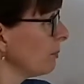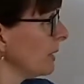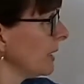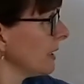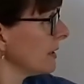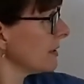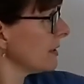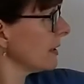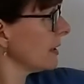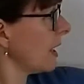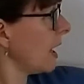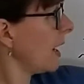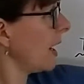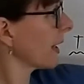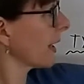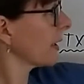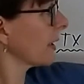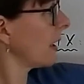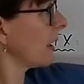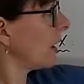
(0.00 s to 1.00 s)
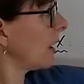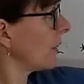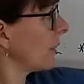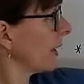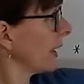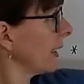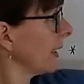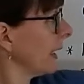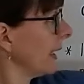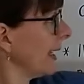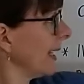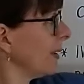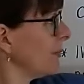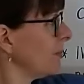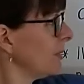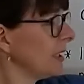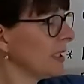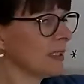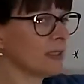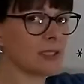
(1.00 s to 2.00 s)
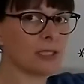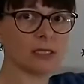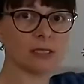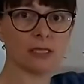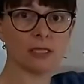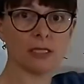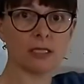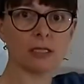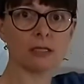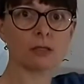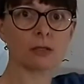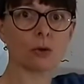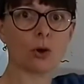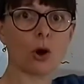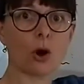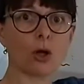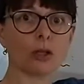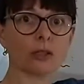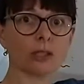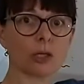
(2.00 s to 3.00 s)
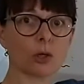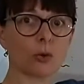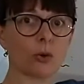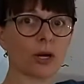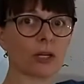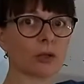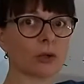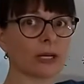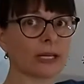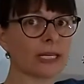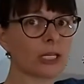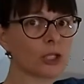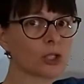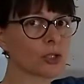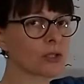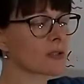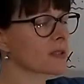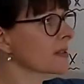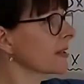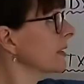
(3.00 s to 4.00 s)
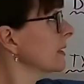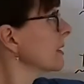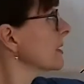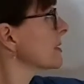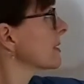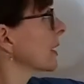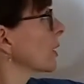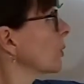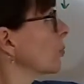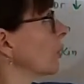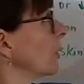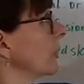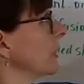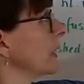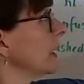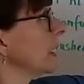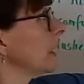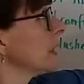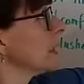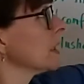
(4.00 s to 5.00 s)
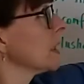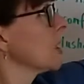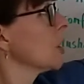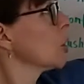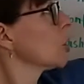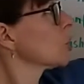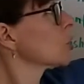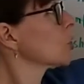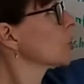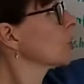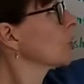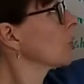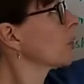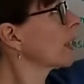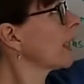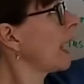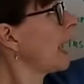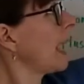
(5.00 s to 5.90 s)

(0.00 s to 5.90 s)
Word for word: PTINR and APTT, so all the coagulation studies that we'll need to look